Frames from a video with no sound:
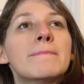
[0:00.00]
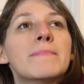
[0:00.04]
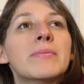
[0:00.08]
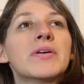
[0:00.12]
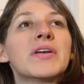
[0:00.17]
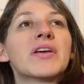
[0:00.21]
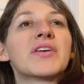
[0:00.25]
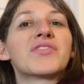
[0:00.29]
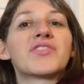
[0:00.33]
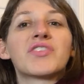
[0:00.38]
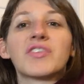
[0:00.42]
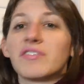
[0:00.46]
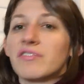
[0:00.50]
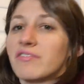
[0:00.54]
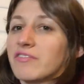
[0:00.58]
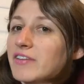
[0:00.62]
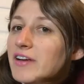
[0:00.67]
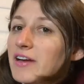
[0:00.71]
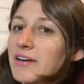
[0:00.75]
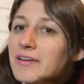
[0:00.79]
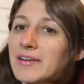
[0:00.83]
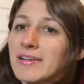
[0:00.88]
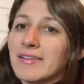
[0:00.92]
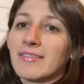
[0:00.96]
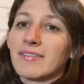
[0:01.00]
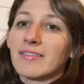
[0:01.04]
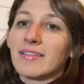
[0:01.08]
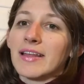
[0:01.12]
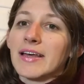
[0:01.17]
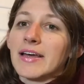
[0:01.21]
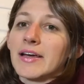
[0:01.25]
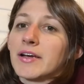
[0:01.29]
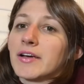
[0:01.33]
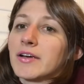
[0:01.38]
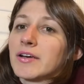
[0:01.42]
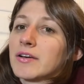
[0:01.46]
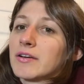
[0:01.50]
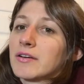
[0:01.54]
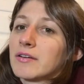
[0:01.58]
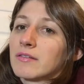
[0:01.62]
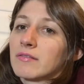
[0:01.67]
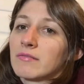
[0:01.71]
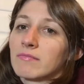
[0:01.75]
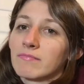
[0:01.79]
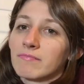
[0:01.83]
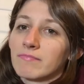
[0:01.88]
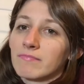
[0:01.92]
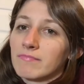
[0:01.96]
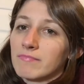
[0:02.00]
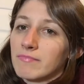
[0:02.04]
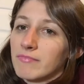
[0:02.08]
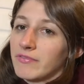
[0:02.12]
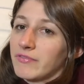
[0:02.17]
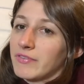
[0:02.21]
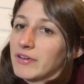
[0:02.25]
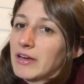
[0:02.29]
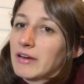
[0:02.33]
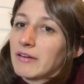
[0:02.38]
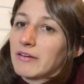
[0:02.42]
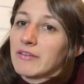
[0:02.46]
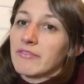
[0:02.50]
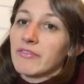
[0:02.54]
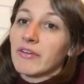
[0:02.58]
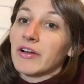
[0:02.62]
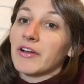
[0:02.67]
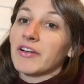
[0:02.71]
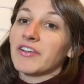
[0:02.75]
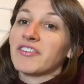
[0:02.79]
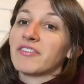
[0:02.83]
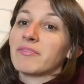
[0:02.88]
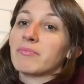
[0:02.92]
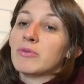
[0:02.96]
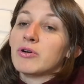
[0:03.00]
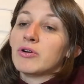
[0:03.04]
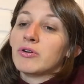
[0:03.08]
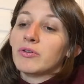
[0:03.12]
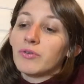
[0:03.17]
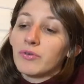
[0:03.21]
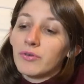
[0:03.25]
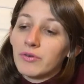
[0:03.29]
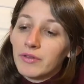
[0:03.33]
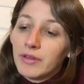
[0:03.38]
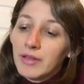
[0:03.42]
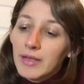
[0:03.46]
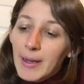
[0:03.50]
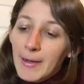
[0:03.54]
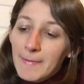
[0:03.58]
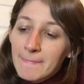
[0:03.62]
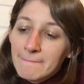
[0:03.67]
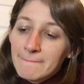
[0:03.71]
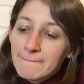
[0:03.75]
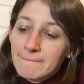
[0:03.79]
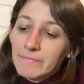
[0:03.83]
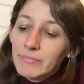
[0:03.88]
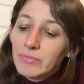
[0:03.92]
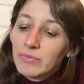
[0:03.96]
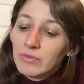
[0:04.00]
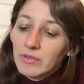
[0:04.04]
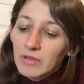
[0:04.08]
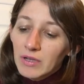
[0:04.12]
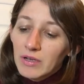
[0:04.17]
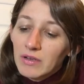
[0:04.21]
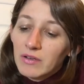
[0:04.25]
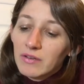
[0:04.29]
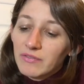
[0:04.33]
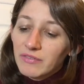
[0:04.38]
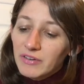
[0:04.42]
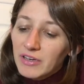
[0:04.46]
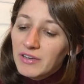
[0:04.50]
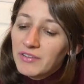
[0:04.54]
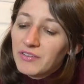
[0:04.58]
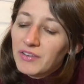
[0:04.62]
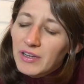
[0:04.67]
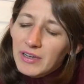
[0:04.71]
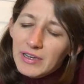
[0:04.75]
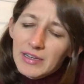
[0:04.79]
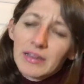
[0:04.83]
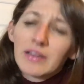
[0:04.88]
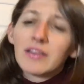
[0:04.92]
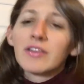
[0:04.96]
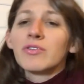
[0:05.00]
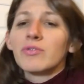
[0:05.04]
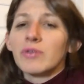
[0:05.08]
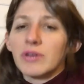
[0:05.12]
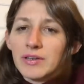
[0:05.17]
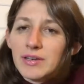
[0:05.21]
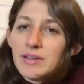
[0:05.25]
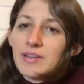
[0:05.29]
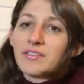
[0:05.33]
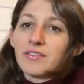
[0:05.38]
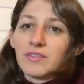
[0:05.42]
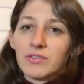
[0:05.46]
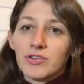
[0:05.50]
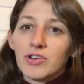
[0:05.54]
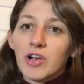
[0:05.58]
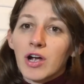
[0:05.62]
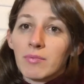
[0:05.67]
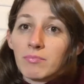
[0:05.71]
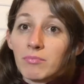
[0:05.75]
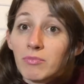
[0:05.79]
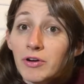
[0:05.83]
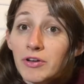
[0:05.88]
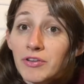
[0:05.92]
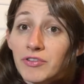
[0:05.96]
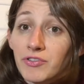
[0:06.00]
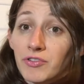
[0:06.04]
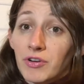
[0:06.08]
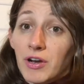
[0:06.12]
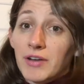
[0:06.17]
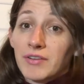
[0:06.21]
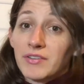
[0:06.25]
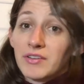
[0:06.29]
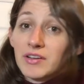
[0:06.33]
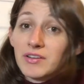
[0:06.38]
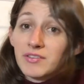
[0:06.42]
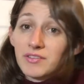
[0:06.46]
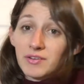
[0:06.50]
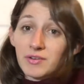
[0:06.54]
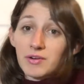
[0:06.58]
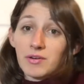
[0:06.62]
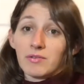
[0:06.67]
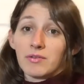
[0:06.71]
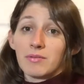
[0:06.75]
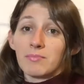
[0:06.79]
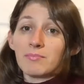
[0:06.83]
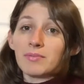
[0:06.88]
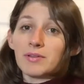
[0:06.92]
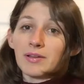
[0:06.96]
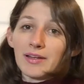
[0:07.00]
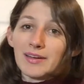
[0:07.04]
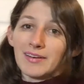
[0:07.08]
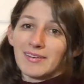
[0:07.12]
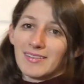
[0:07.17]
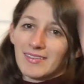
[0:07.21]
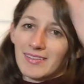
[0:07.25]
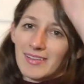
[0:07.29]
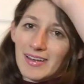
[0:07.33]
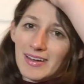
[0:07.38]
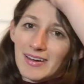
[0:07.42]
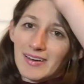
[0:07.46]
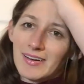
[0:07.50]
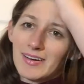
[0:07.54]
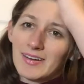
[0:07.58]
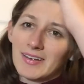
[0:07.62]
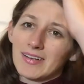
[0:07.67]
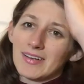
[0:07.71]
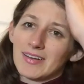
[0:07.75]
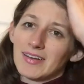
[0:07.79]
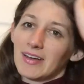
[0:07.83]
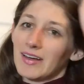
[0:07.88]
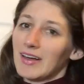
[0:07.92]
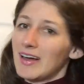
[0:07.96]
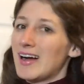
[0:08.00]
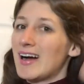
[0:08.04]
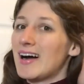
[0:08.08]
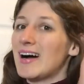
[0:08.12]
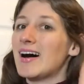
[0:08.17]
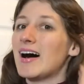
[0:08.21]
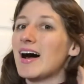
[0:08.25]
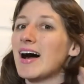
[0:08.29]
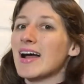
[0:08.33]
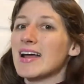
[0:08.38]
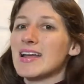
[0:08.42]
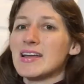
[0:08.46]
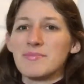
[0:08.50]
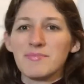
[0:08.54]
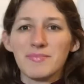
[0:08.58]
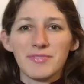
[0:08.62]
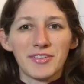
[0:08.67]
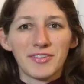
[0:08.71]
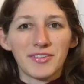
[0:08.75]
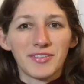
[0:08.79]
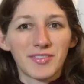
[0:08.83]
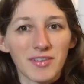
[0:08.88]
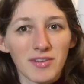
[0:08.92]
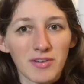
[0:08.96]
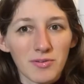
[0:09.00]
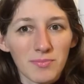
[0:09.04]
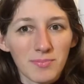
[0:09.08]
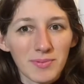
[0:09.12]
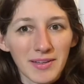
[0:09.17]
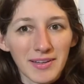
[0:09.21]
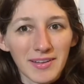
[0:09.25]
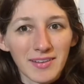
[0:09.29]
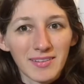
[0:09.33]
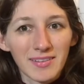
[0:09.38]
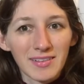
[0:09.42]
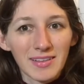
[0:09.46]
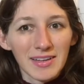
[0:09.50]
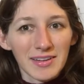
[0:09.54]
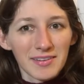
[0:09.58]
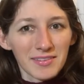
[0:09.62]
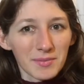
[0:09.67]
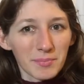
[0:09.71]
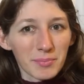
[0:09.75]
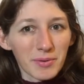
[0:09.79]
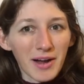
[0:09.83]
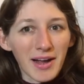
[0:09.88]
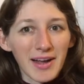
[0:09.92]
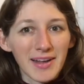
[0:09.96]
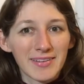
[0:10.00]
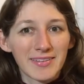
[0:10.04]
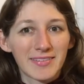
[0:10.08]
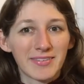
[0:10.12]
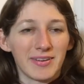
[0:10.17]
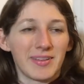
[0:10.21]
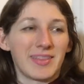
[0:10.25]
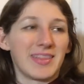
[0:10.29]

but yeah, it's just very slick. Very, very smooth. Feels like it'll do a decent job moisturizing, so no complaints there. I am so pleasantly surprised